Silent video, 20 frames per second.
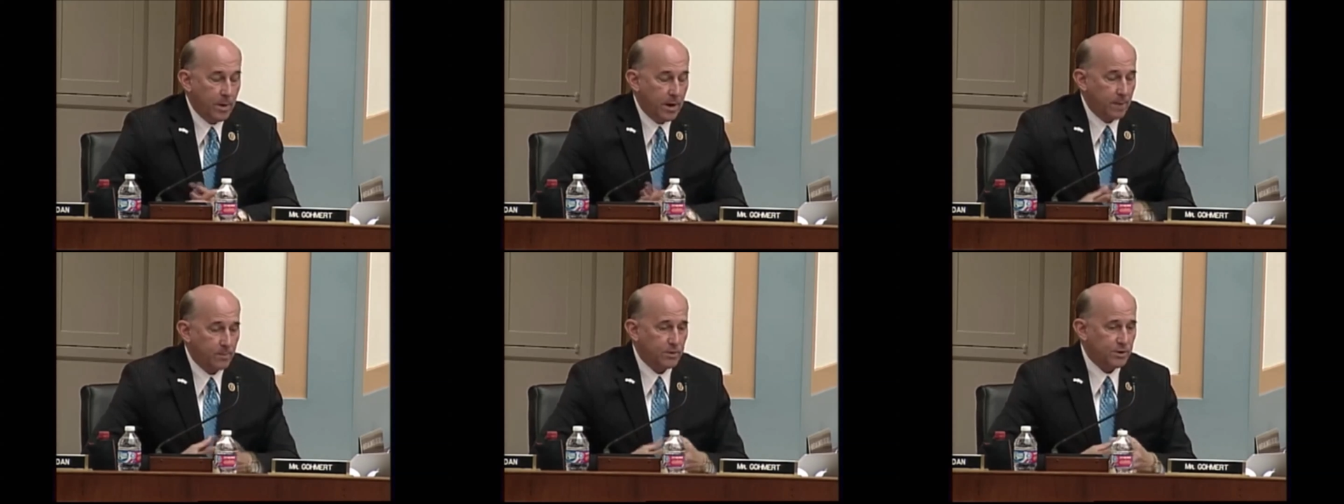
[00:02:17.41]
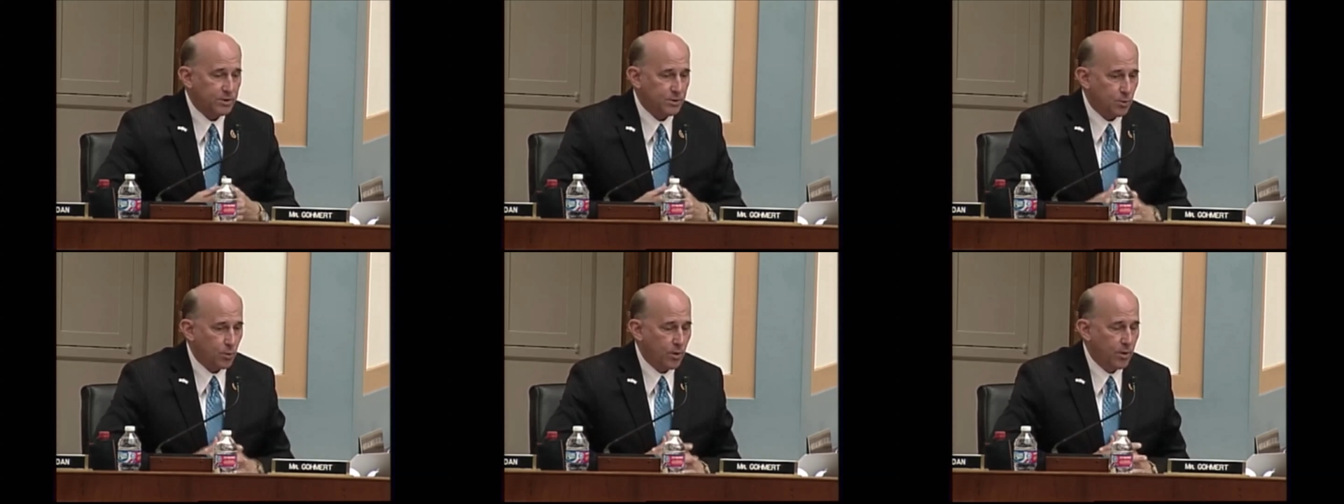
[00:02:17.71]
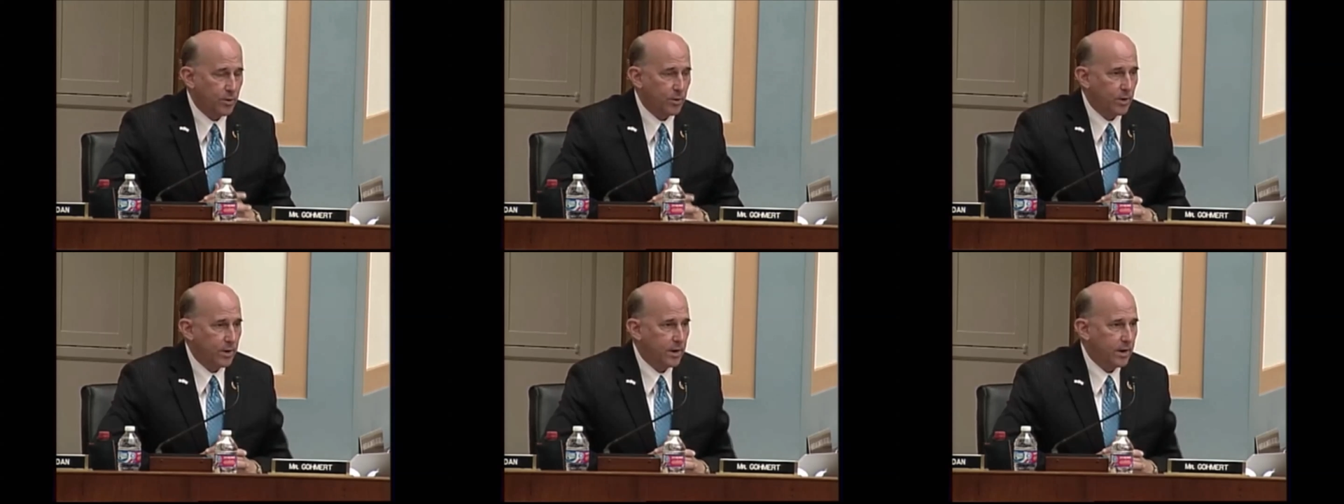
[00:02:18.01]
And I'm just
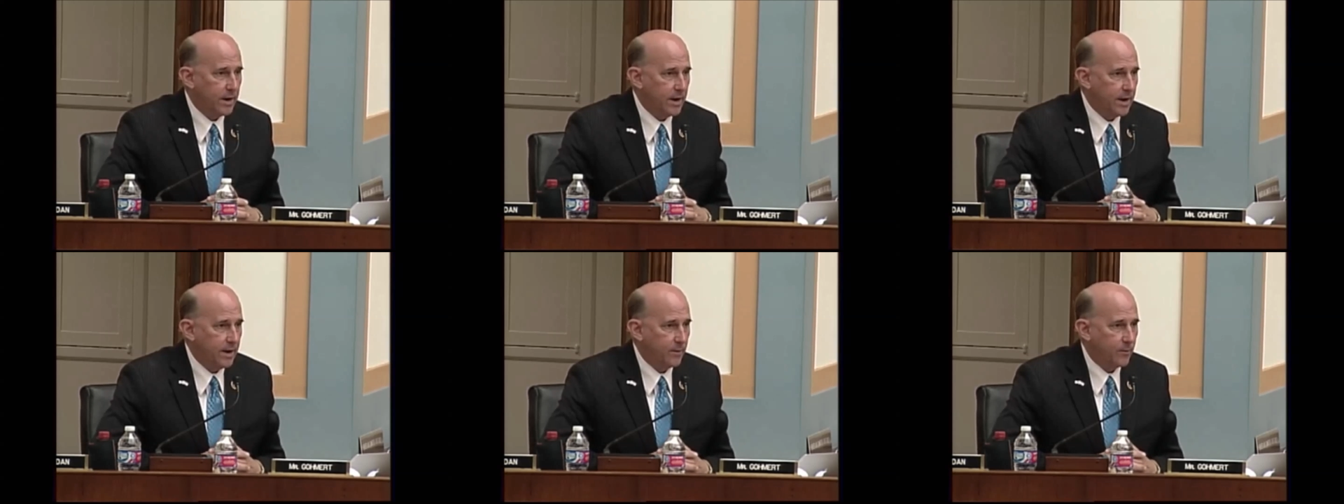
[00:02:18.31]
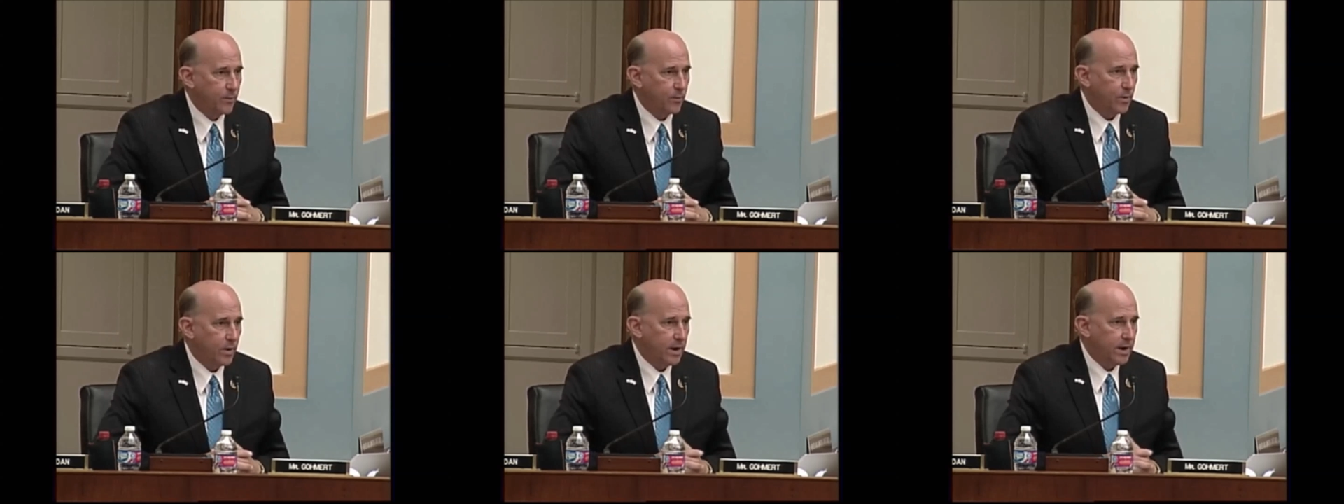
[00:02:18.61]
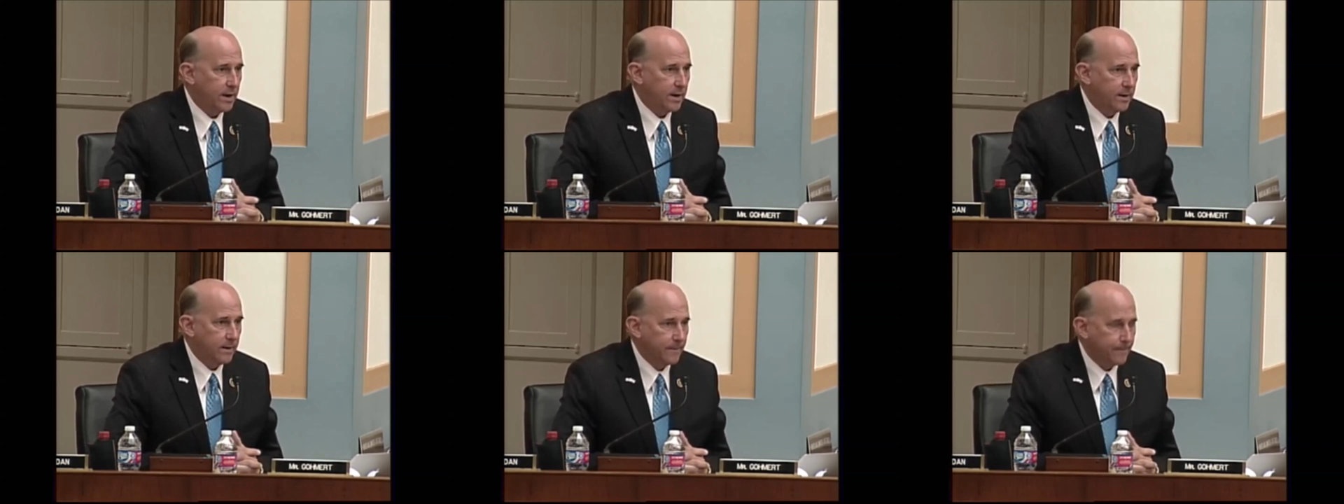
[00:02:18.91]
wondering if
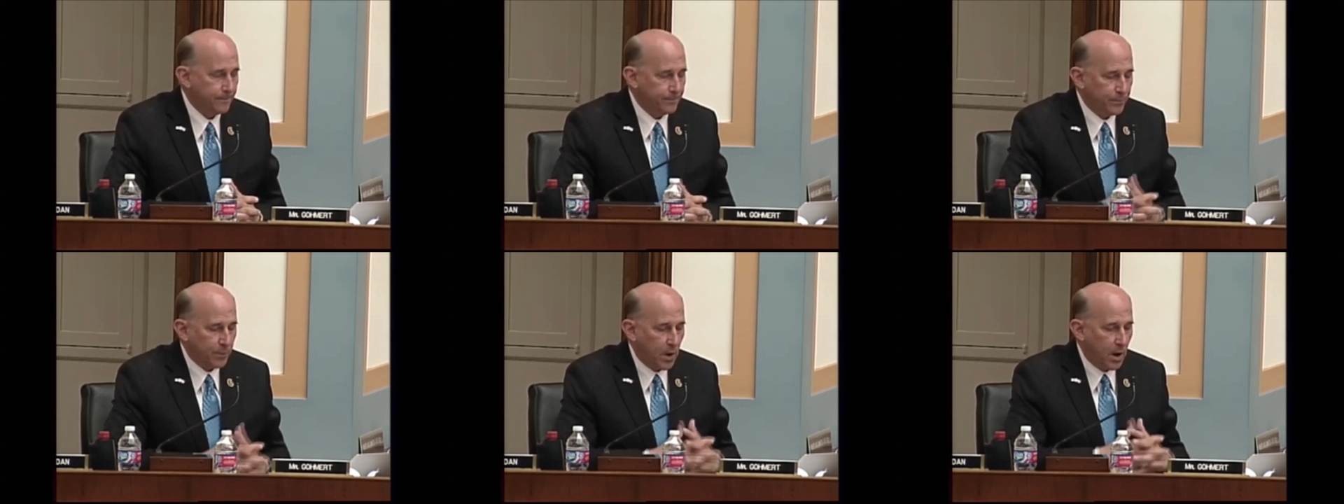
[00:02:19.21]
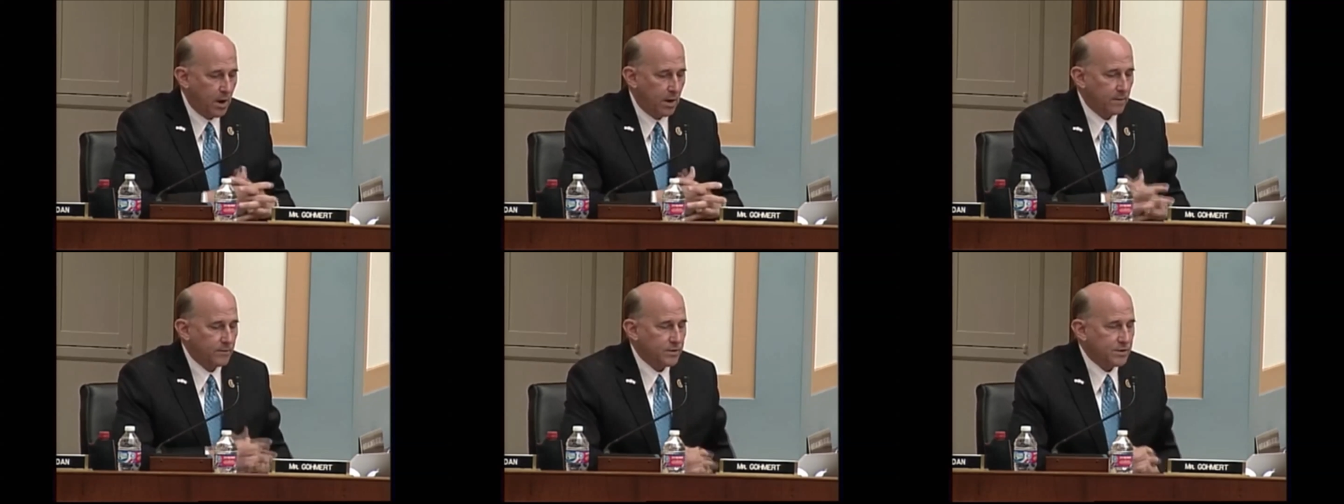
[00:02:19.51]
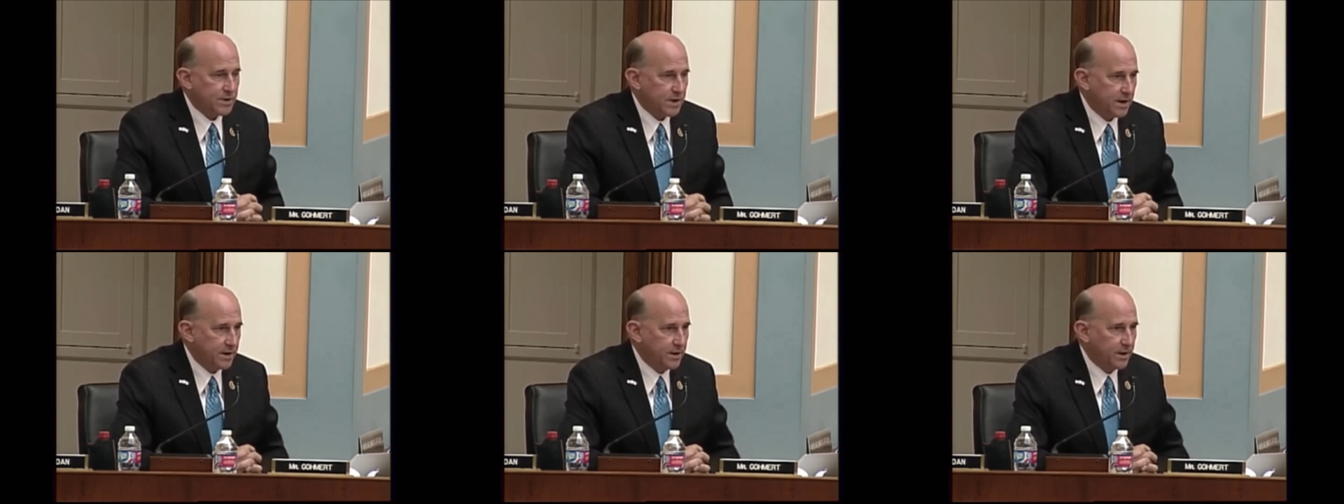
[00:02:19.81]
we all of a
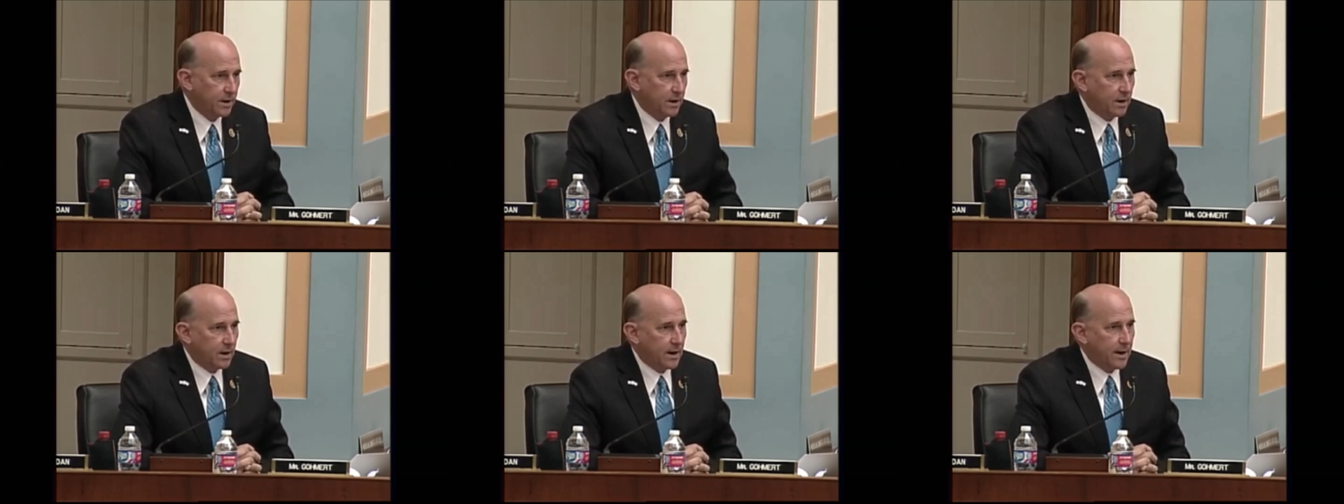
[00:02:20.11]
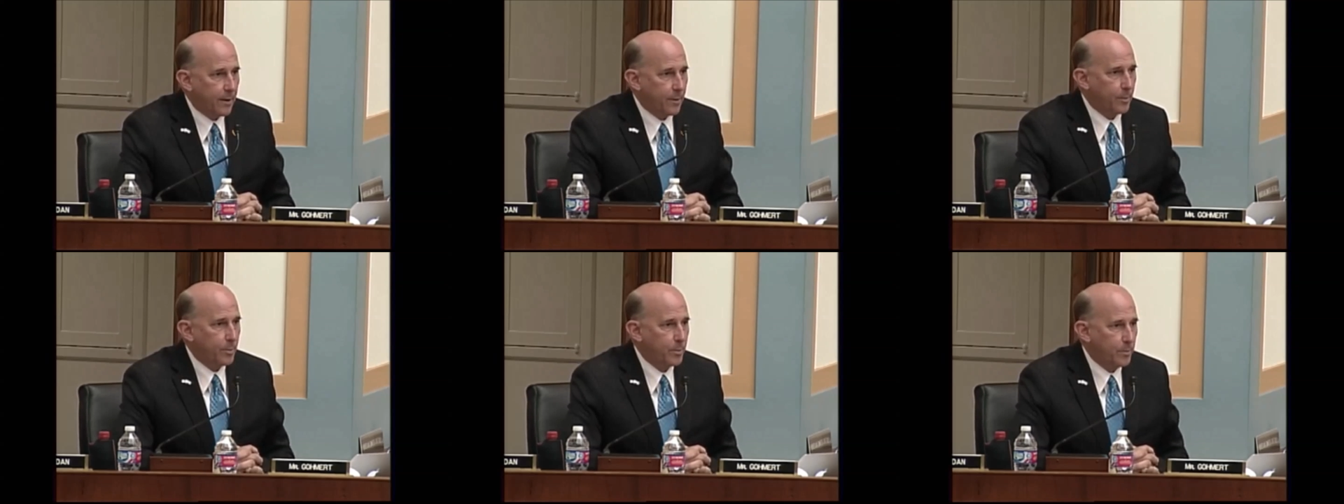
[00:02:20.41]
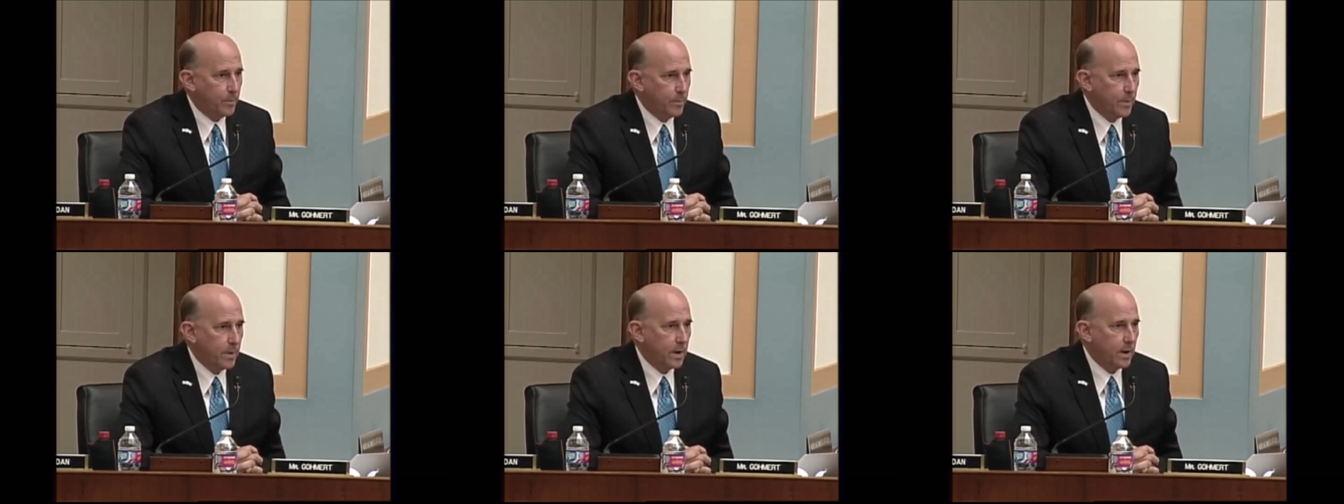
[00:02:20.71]
sudden declared
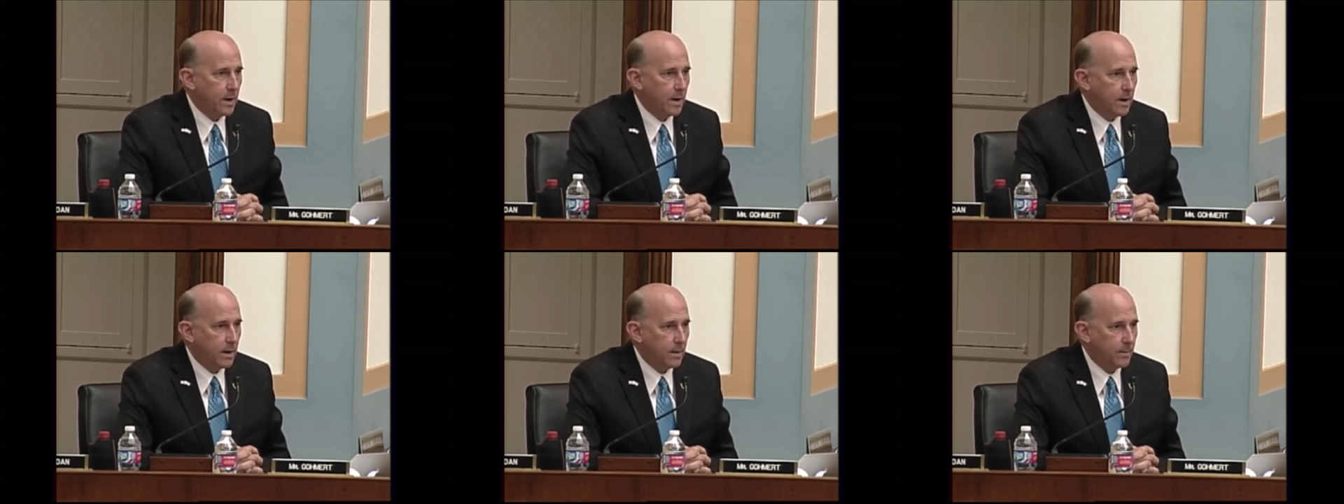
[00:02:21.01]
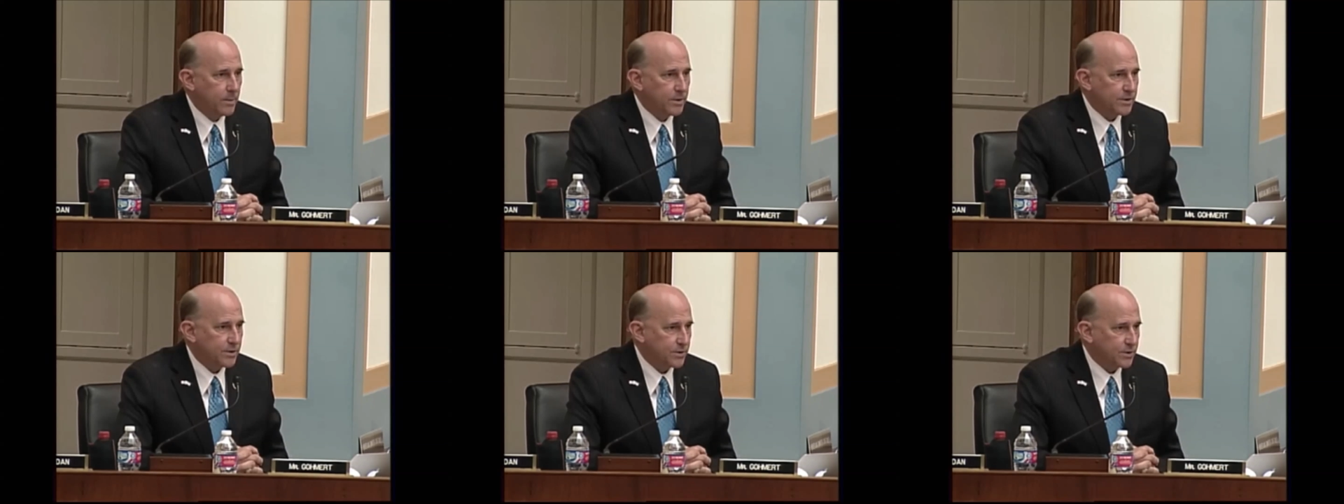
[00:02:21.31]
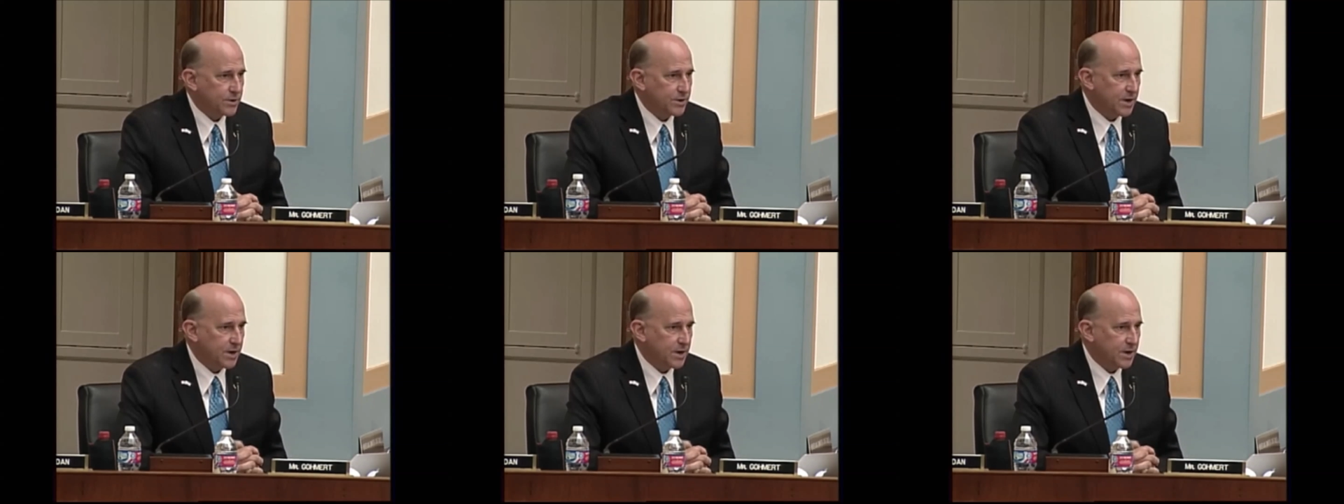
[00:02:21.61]
Mr.